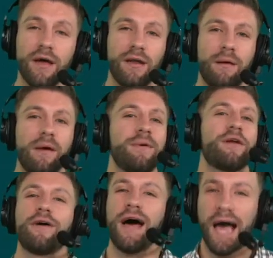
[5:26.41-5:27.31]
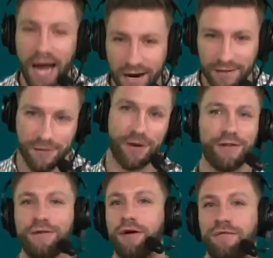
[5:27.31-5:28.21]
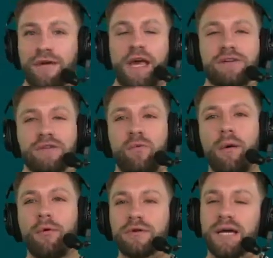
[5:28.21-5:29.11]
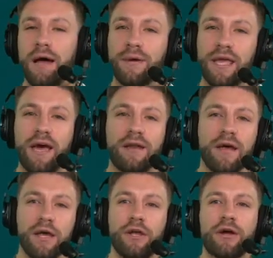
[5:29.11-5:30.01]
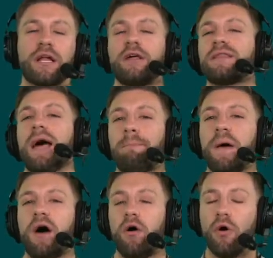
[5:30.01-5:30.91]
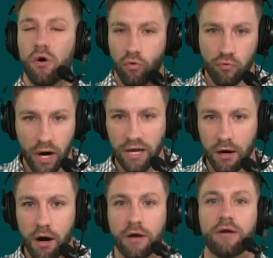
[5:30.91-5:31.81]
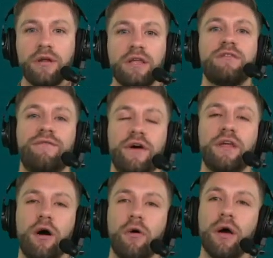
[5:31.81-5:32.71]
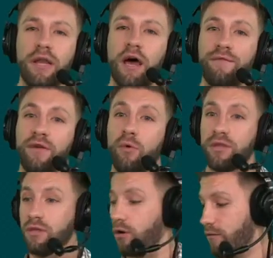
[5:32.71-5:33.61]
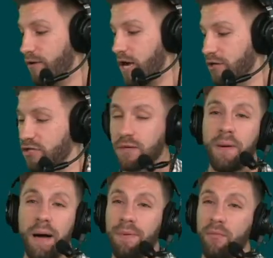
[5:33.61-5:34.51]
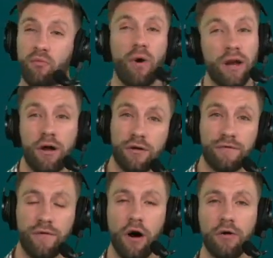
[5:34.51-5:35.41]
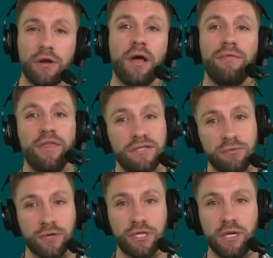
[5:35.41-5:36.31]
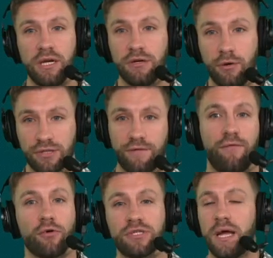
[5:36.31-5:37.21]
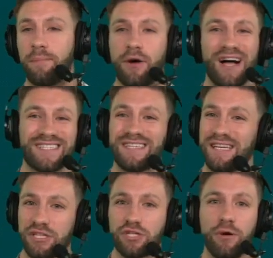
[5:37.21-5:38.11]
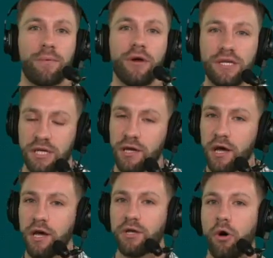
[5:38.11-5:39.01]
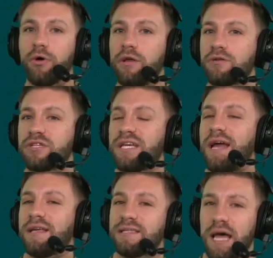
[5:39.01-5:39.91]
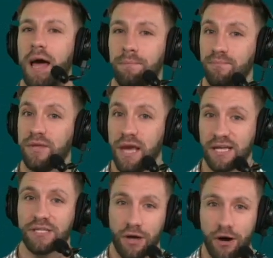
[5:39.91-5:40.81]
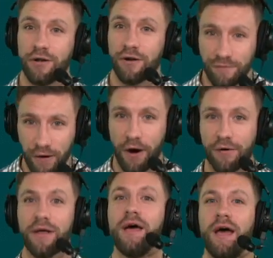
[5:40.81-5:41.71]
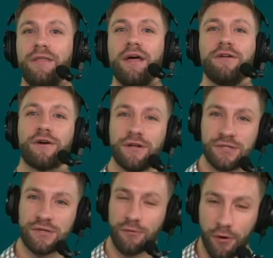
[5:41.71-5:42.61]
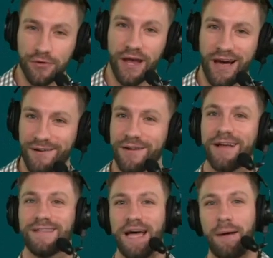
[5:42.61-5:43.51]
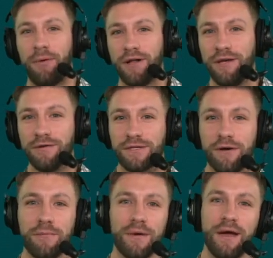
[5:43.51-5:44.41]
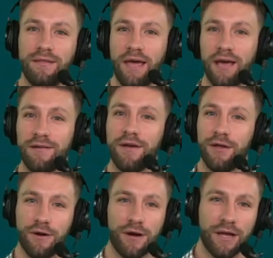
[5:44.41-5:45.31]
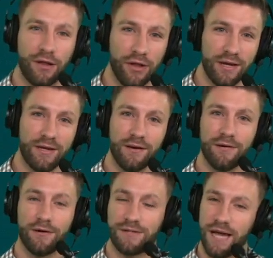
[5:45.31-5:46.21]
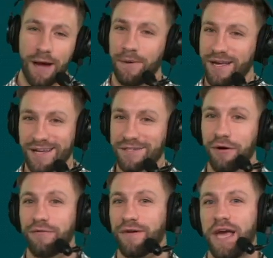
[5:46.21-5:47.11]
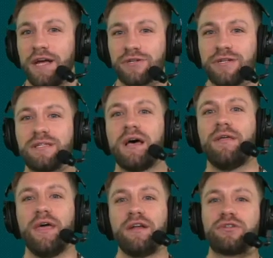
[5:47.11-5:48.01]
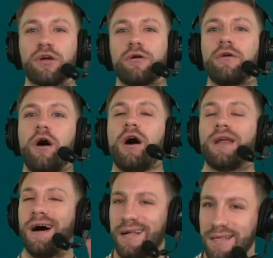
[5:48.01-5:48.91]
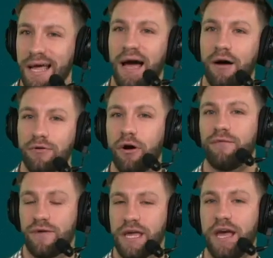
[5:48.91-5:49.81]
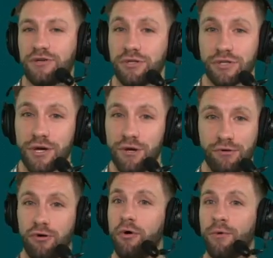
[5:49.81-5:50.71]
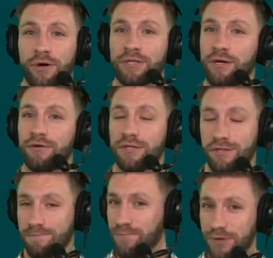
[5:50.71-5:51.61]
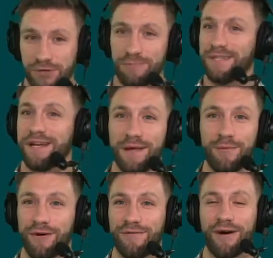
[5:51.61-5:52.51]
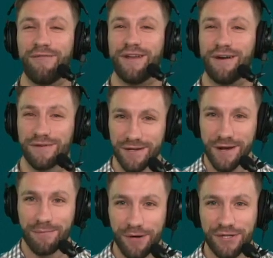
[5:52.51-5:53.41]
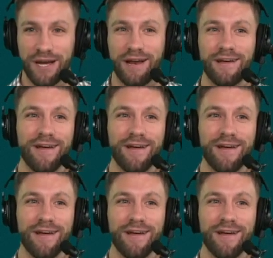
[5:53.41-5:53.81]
Now, maybe you don't know how to turn on the notifications. One more time, again, you're going to click that bell right underneath the video. Now, if you want the notifications to pop up right on your phone, this is what you need to do. It's a four-step process. It's super easy. Go to your settings app, yes, on your phone, and then you're going to scroll down, tap on YouTube, then you're going to click or tap, I guess, notifications, then turn on allow notifications. No more excuses. You shouldn't miss any more of our videos. Appreciate it.